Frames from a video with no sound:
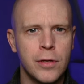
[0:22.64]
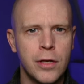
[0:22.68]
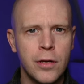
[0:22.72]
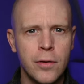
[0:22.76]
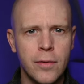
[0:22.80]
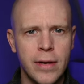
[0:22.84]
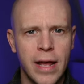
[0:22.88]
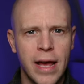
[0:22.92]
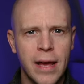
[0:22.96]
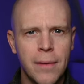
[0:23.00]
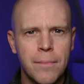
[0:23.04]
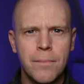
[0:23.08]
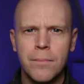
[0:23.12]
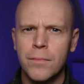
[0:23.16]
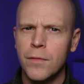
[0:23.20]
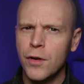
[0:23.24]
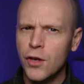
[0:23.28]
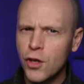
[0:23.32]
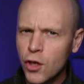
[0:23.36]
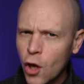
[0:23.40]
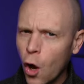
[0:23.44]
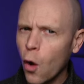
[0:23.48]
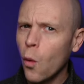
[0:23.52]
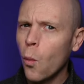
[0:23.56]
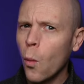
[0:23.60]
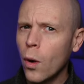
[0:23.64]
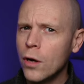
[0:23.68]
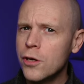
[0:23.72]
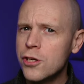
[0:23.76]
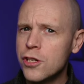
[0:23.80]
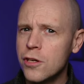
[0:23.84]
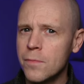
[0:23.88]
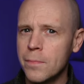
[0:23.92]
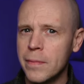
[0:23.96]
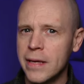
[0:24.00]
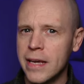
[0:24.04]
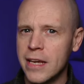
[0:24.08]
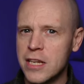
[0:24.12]
unit, no one
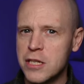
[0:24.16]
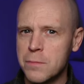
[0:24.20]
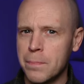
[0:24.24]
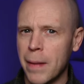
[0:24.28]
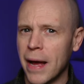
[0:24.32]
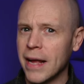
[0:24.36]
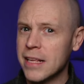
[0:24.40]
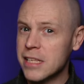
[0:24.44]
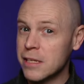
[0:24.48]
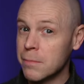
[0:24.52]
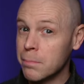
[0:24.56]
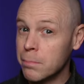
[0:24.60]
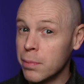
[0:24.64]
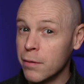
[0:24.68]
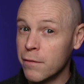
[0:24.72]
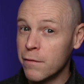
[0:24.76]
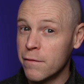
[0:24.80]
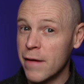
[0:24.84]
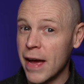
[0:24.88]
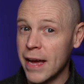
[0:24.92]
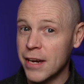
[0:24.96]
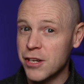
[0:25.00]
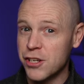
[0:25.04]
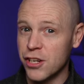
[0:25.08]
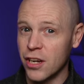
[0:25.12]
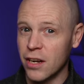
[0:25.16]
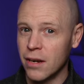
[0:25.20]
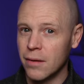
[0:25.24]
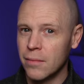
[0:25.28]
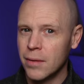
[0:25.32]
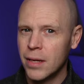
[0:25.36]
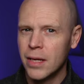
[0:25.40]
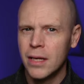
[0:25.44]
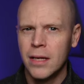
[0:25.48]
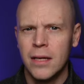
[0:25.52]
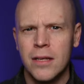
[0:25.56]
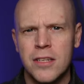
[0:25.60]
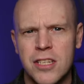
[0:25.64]
should be expecting perfection.
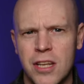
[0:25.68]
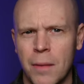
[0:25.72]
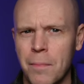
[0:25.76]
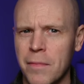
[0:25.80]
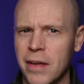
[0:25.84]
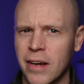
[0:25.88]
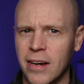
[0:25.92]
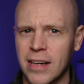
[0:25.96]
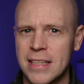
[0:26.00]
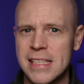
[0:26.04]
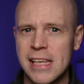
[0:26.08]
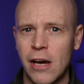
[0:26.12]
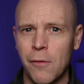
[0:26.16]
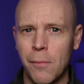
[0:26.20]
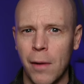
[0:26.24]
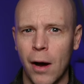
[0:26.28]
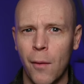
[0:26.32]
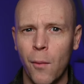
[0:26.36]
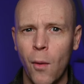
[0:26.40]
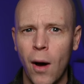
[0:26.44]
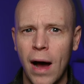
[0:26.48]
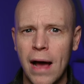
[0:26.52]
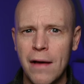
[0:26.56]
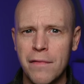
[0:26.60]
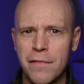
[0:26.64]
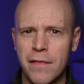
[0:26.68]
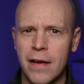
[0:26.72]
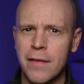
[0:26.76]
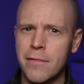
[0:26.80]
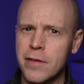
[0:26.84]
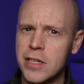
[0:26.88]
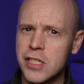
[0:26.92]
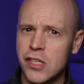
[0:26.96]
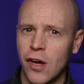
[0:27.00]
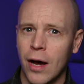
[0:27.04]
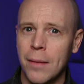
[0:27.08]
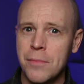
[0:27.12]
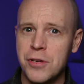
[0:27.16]
Something I tell my wife every
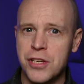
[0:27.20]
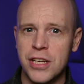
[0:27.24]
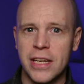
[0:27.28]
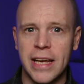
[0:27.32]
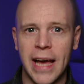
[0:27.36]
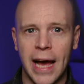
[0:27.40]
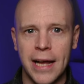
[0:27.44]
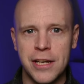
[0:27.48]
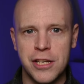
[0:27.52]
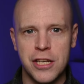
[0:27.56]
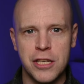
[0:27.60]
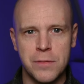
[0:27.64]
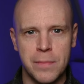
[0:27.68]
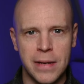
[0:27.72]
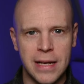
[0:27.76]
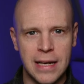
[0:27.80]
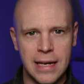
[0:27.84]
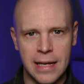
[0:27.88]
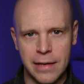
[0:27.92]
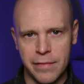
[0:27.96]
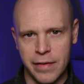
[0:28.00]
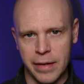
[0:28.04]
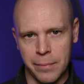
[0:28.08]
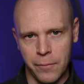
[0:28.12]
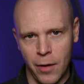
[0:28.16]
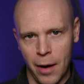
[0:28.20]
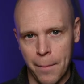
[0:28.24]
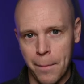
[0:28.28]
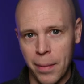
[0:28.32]
time she catches me leaving my